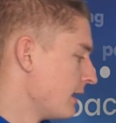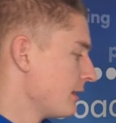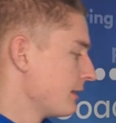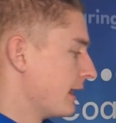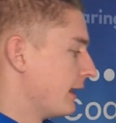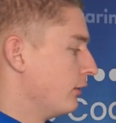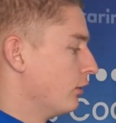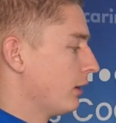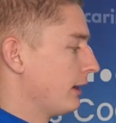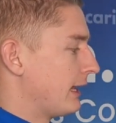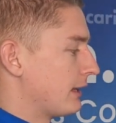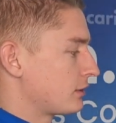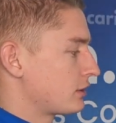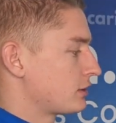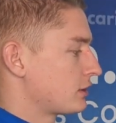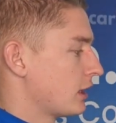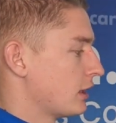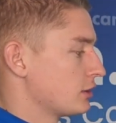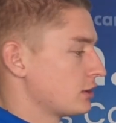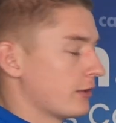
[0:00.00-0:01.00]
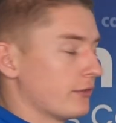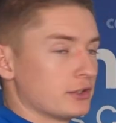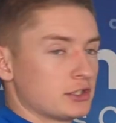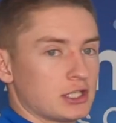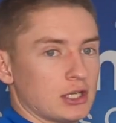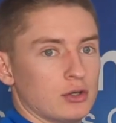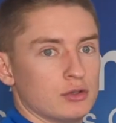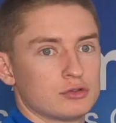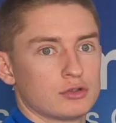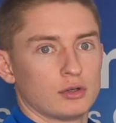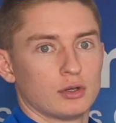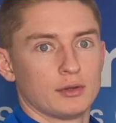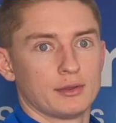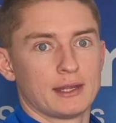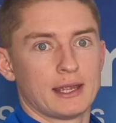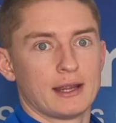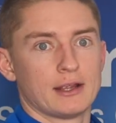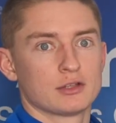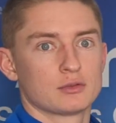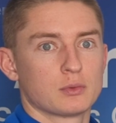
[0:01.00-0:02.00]
They're not allowed to touch other children on
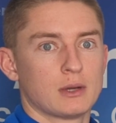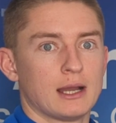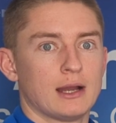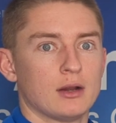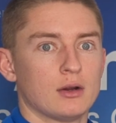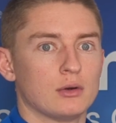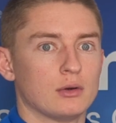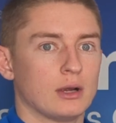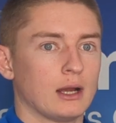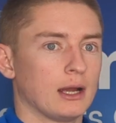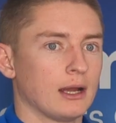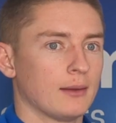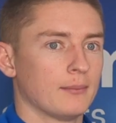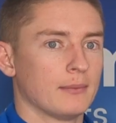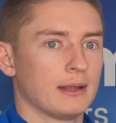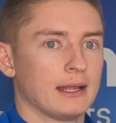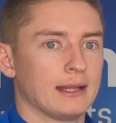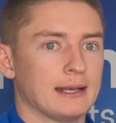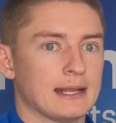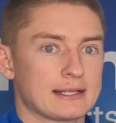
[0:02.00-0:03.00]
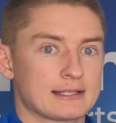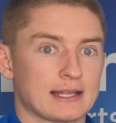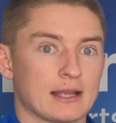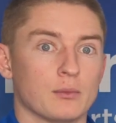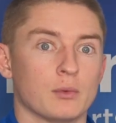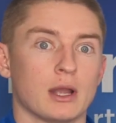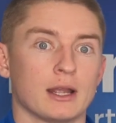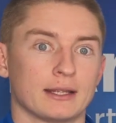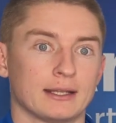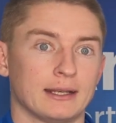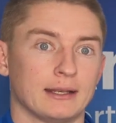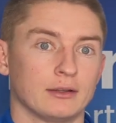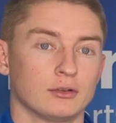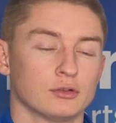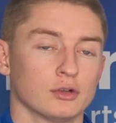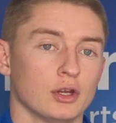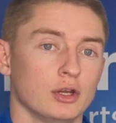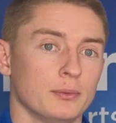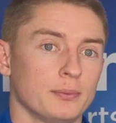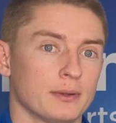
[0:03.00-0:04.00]
there as well, unless they're working in a
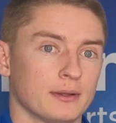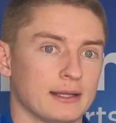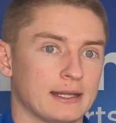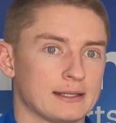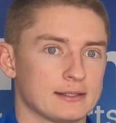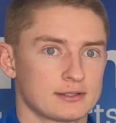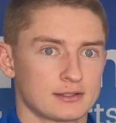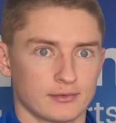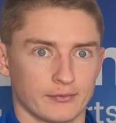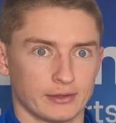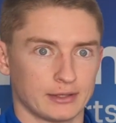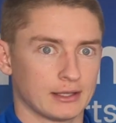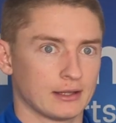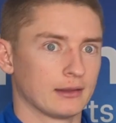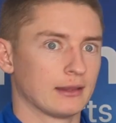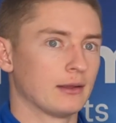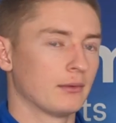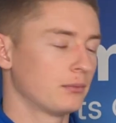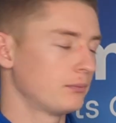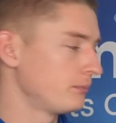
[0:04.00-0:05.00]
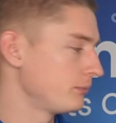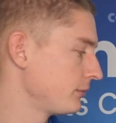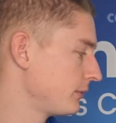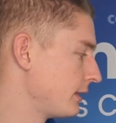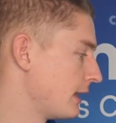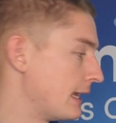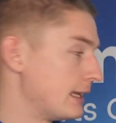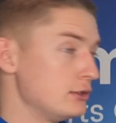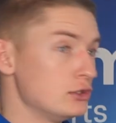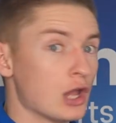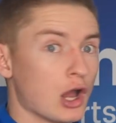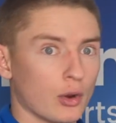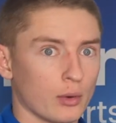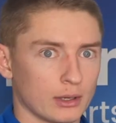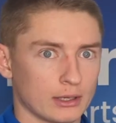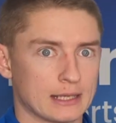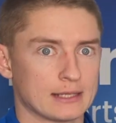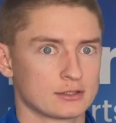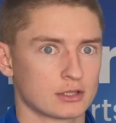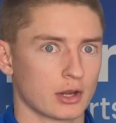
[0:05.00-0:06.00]
group and it's something that they know
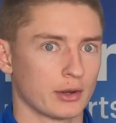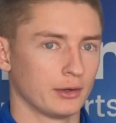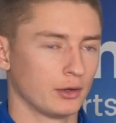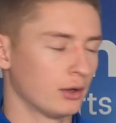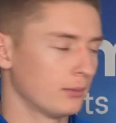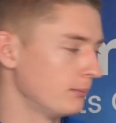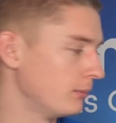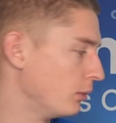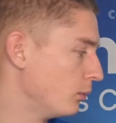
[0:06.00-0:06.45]
is going on.